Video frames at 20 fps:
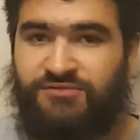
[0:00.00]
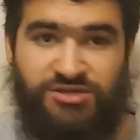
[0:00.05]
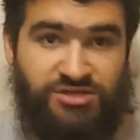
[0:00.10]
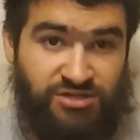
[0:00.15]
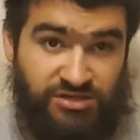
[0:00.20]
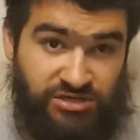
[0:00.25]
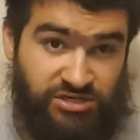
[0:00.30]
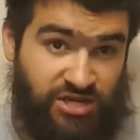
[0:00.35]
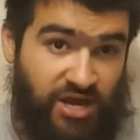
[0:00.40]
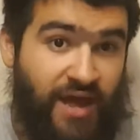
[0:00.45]

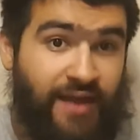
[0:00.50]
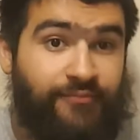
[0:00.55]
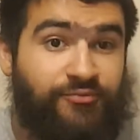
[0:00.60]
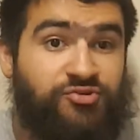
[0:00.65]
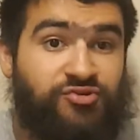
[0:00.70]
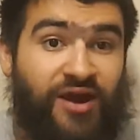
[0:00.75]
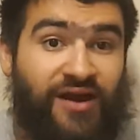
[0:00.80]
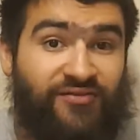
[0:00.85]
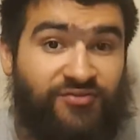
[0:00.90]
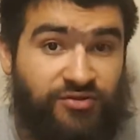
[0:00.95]
can time
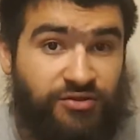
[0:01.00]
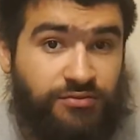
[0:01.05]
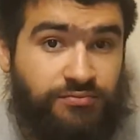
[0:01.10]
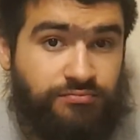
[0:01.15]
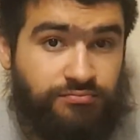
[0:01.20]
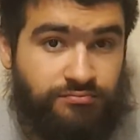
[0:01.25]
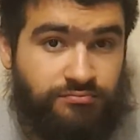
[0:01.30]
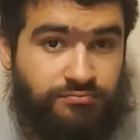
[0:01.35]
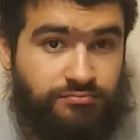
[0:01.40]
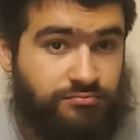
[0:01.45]
travel,
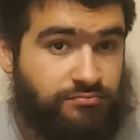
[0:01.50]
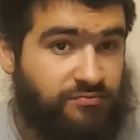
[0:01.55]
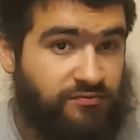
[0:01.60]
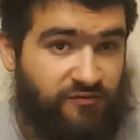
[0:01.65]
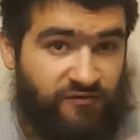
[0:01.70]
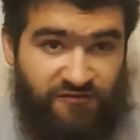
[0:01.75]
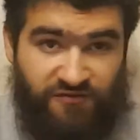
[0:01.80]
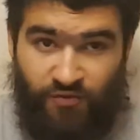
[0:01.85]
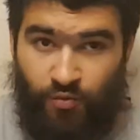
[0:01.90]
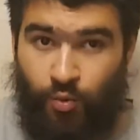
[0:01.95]

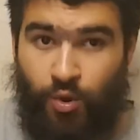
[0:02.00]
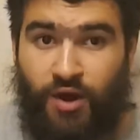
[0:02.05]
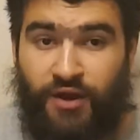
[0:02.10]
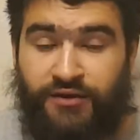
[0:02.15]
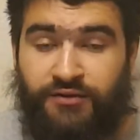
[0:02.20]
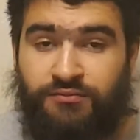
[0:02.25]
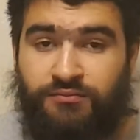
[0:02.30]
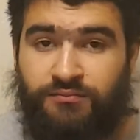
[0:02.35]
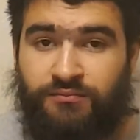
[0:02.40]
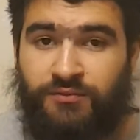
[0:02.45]
for
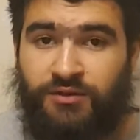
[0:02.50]
one,